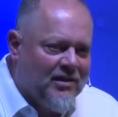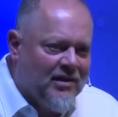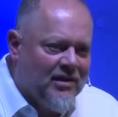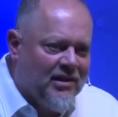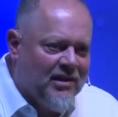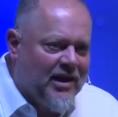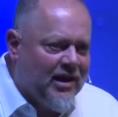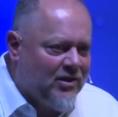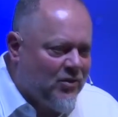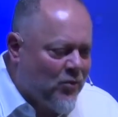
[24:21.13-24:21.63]

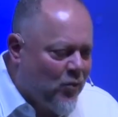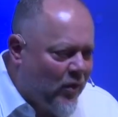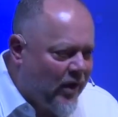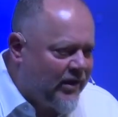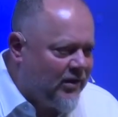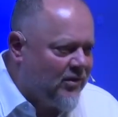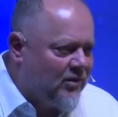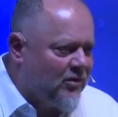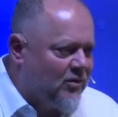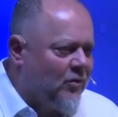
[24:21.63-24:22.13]
You had to wait
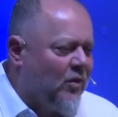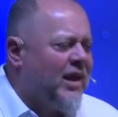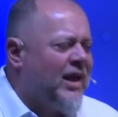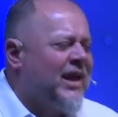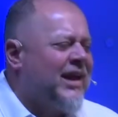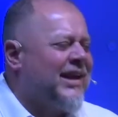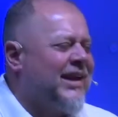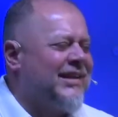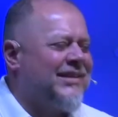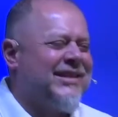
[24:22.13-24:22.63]
a little.
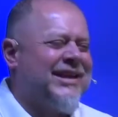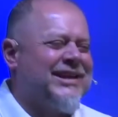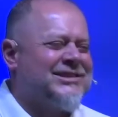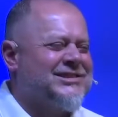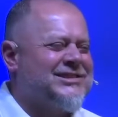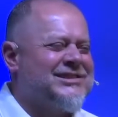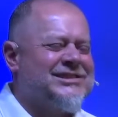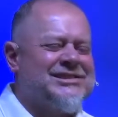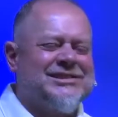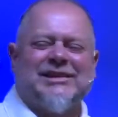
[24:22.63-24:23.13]
And
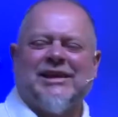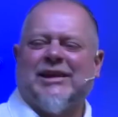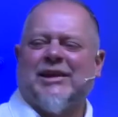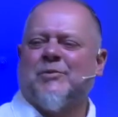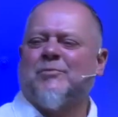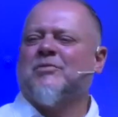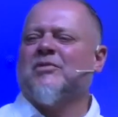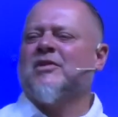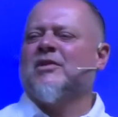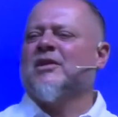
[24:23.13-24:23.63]
that's the
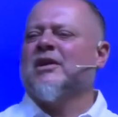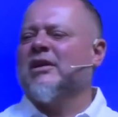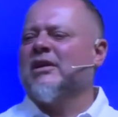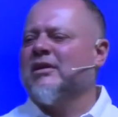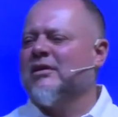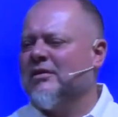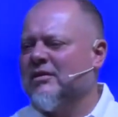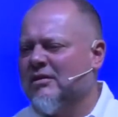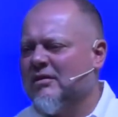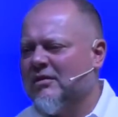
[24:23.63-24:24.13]
same thing
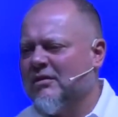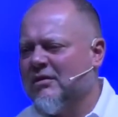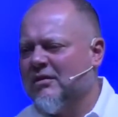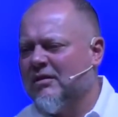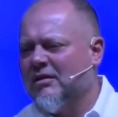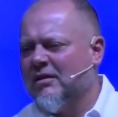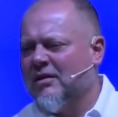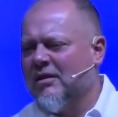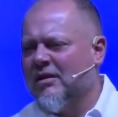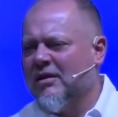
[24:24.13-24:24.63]

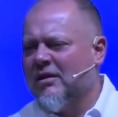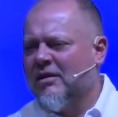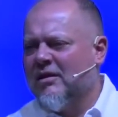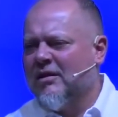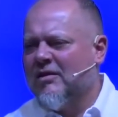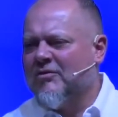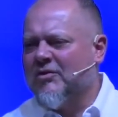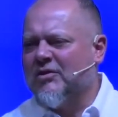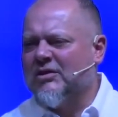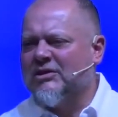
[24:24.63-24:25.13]

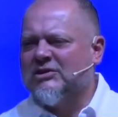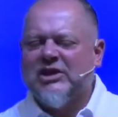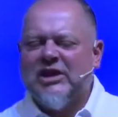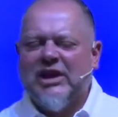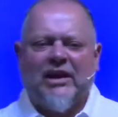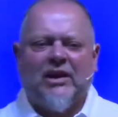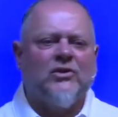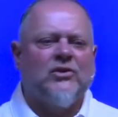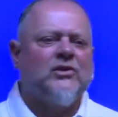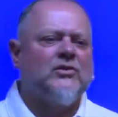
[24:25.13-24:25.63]
for the
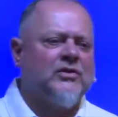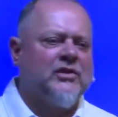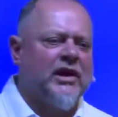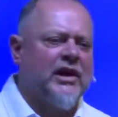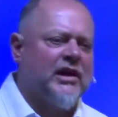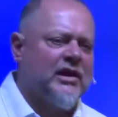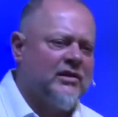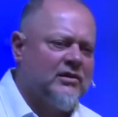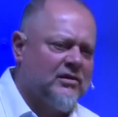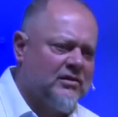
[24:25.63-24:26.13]
child of
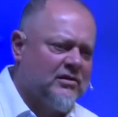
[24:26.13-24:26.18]
God.